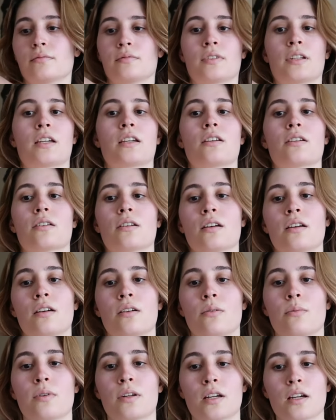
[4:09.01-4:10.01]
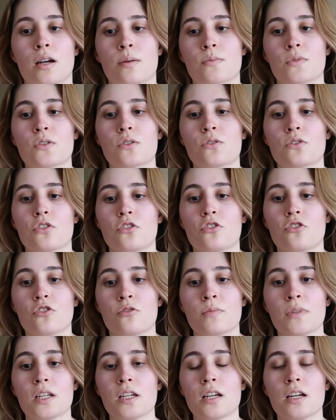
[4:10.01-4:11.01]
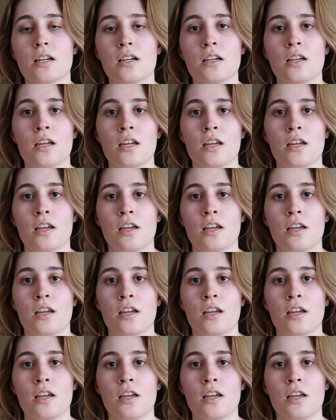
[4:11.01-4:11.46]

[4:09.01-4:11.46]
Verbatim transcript: like when it comes to social media,